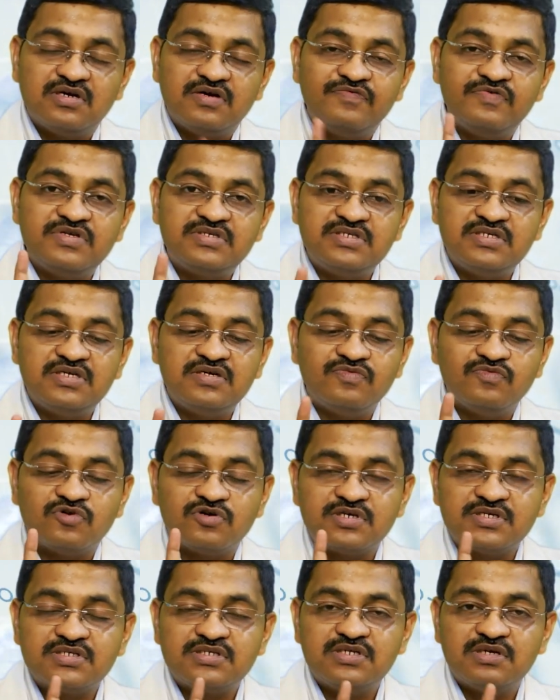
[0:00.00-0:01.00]
We see
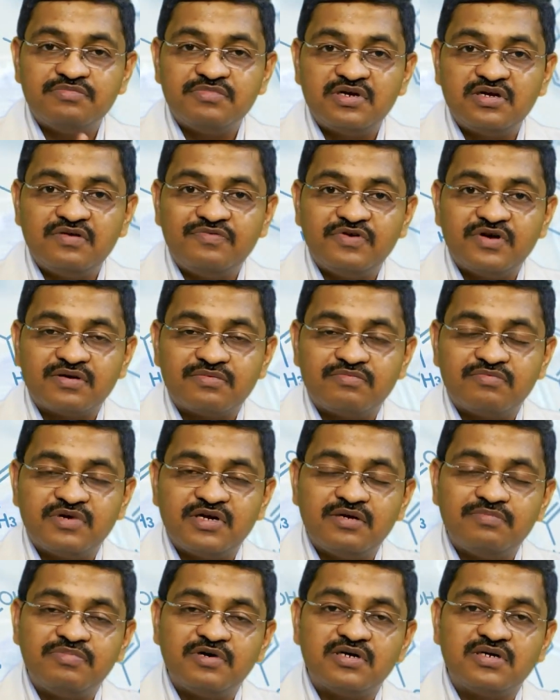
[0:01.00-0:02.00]
what is the male
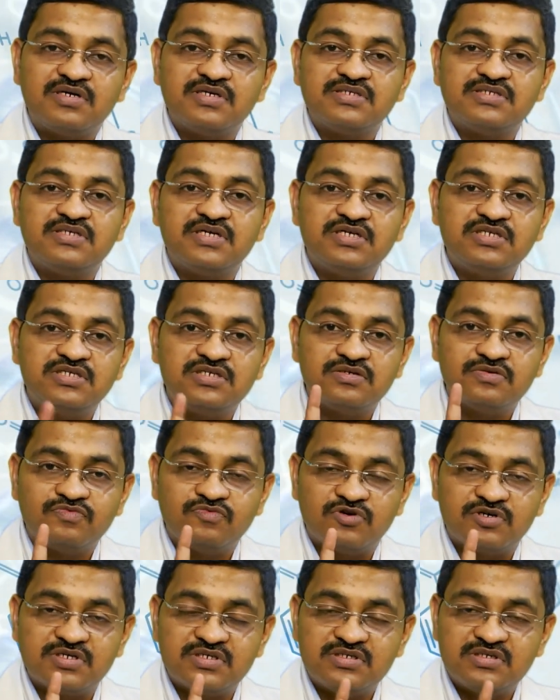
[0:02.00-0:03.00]
partner's age,
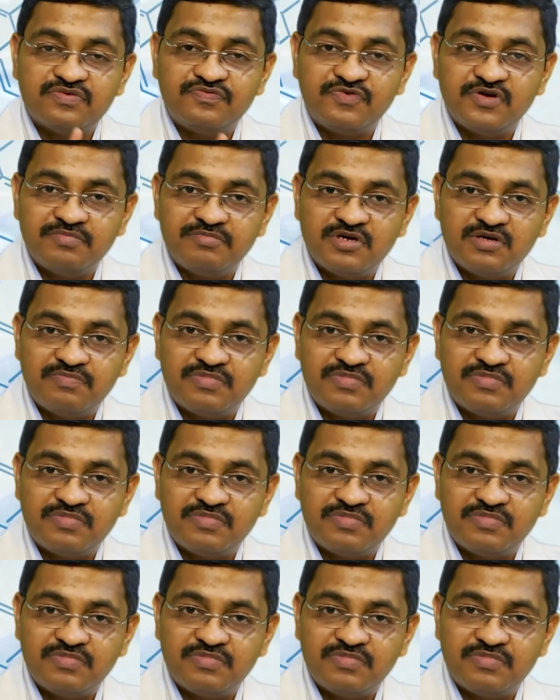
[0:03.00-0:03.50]
what is the female